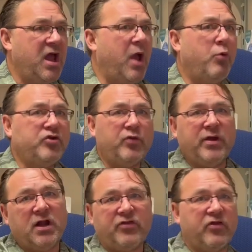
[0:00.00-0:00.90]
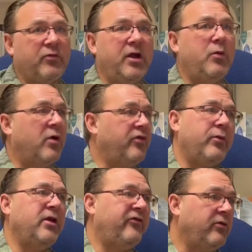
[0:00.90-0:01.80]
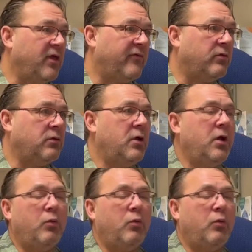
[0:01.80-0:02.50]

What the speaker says: And we're doing it at the 381, 382 level,